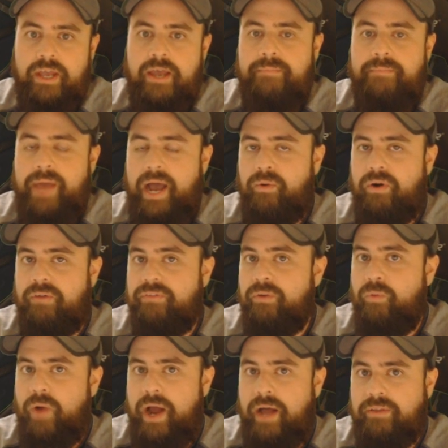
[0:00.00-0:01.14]
Power of the
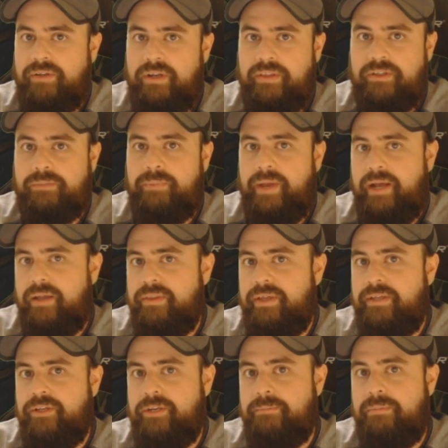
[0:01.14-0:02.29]
Wild, another spell that
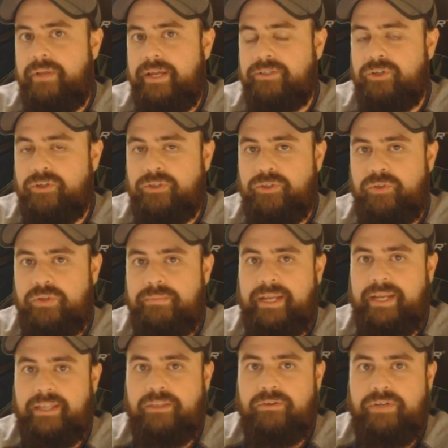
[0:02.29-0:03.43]
you can play on turn 2 to make
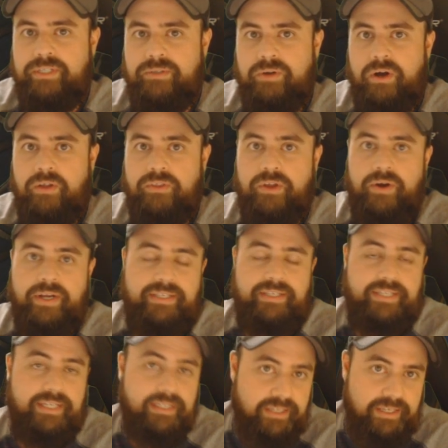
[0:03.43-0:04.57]
a 3/2, although
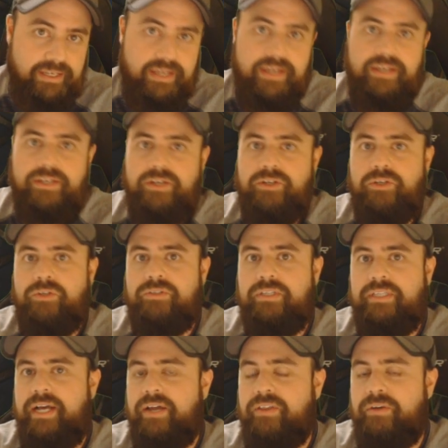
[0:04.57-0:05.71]
ideally you're using
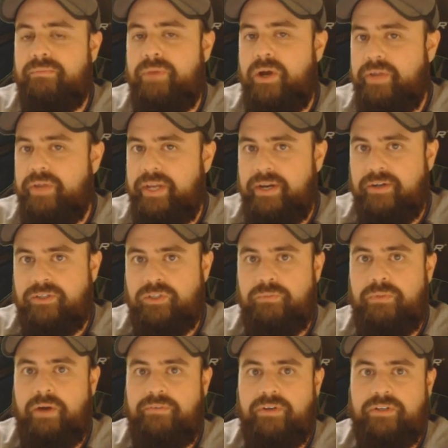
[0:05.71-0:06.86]
the other mode here to
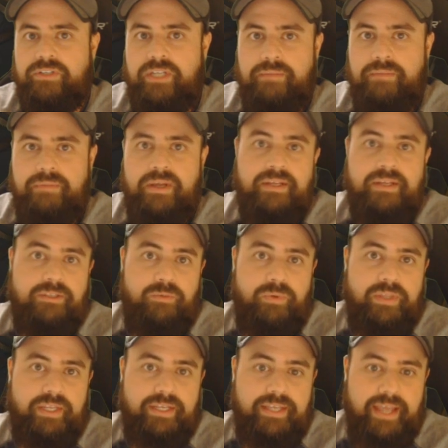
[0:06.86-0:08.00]
buff your team to win
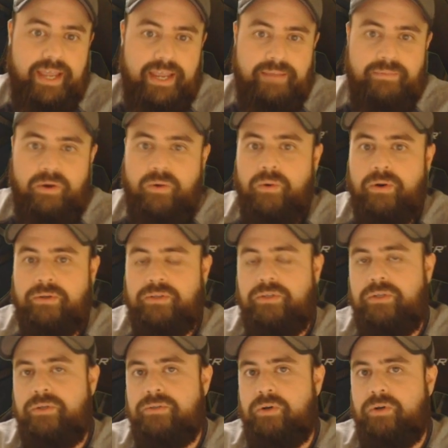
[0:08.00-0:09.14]
the game, or to
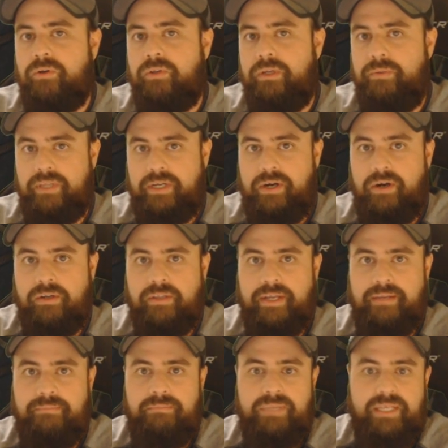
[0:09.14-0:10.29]
use early with a card
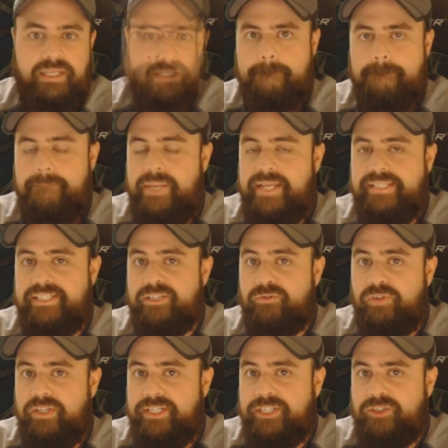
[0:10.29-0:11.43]
like Bees. Bees is a
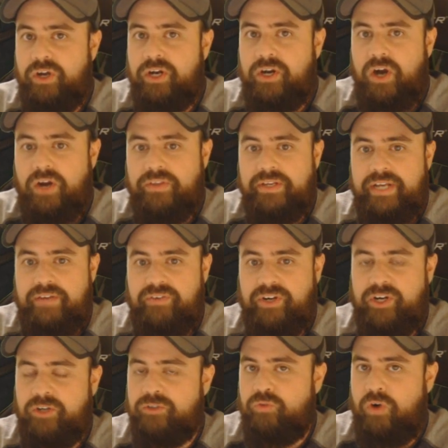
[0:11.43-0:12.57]
really strong card that never
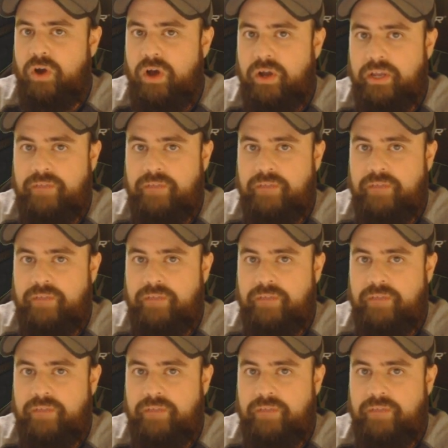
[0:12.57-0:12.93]
goes wrong.